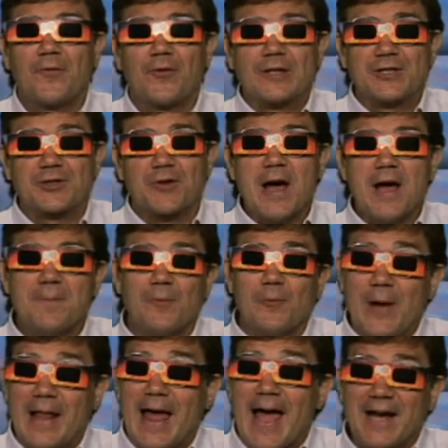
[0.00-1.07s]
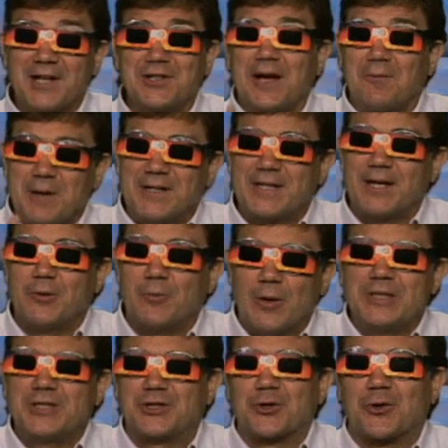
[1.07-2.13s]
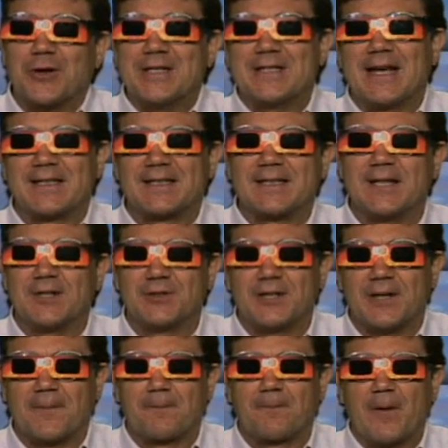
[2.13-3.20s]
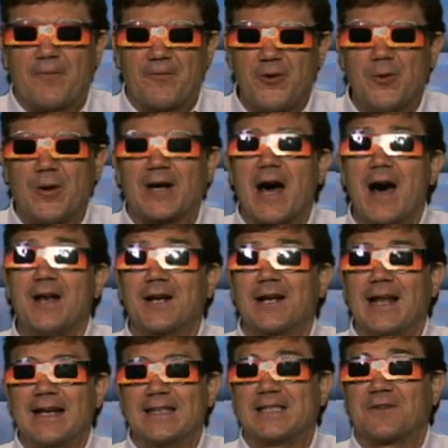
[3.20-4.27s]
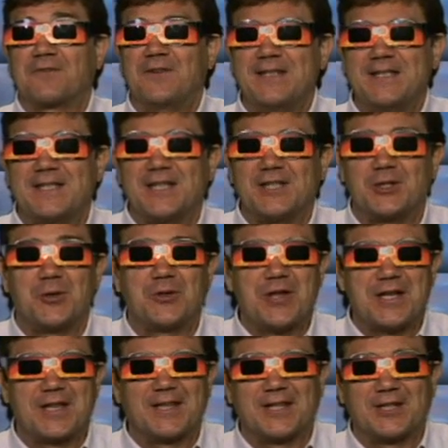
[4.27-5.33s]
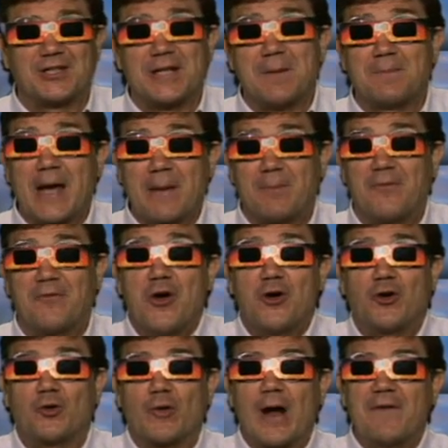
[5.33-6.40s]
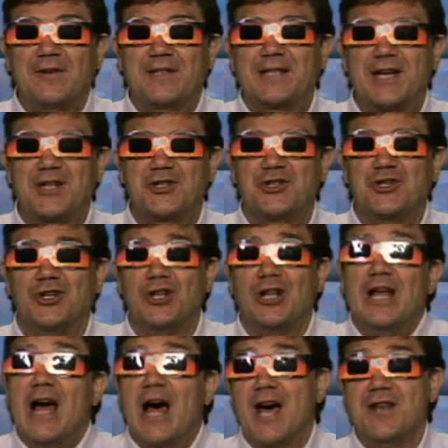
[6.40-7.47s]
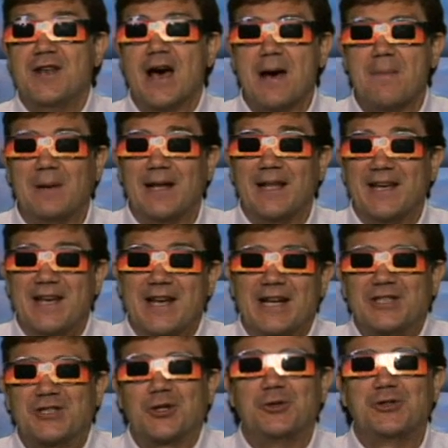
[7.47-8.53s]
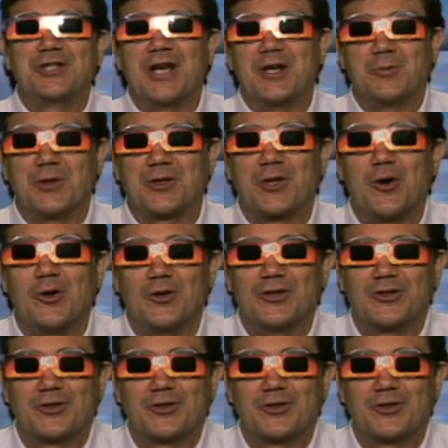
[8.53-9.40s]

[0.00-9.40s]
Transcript: for astronomers, well, actually, I want to tell you one story is that there's a, a, few iconoclastic physicists who think that there's some type of gravitational anomaly associated with to